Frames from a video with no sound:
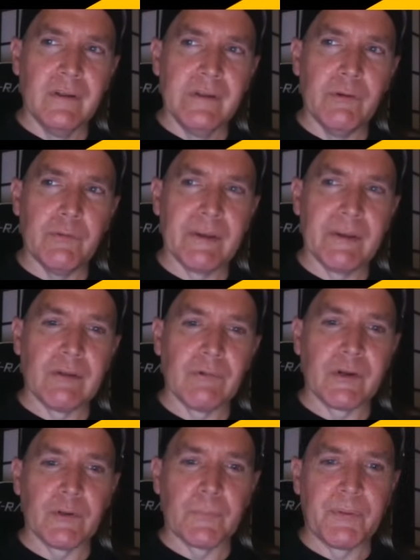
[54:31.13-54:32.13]
he was making
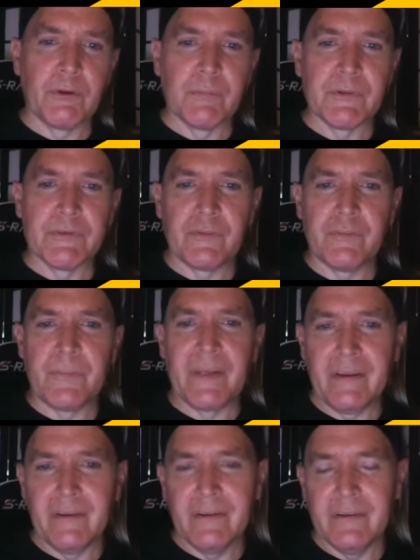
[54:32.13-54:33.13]
regular pilgrimages to
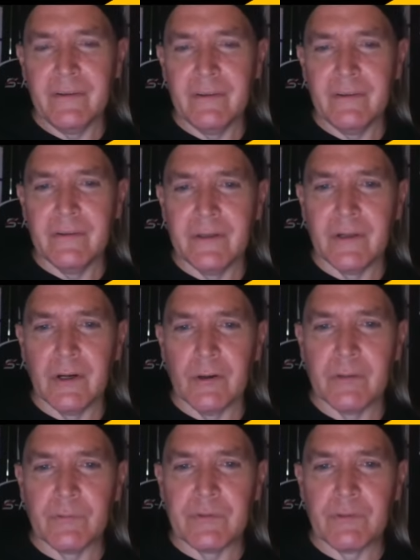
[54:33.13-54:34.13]
spain you know
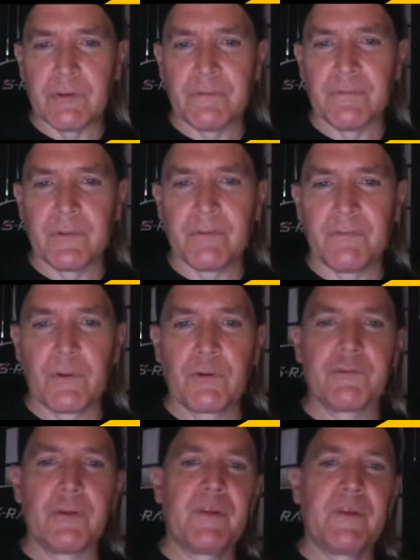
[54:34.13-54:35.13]
this, this is the, the first
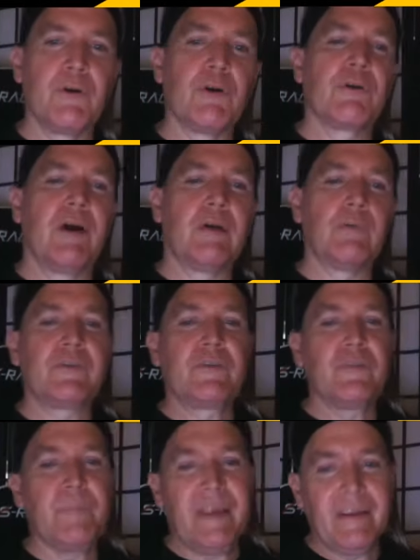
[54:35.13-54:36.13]
trip he took around was to
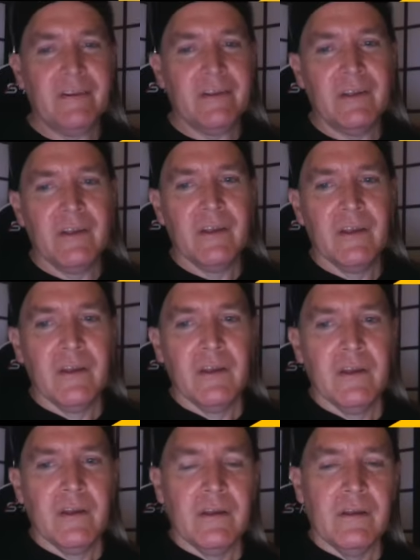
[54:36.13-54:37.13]
spain
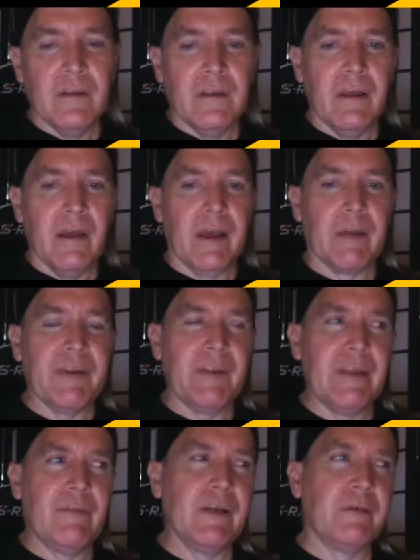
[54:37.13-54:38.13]
and i mean
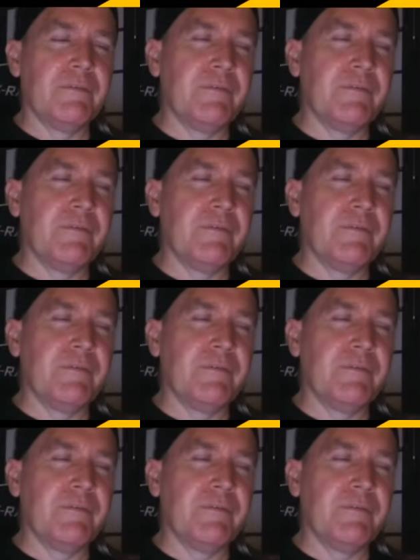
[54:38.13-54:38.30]
even if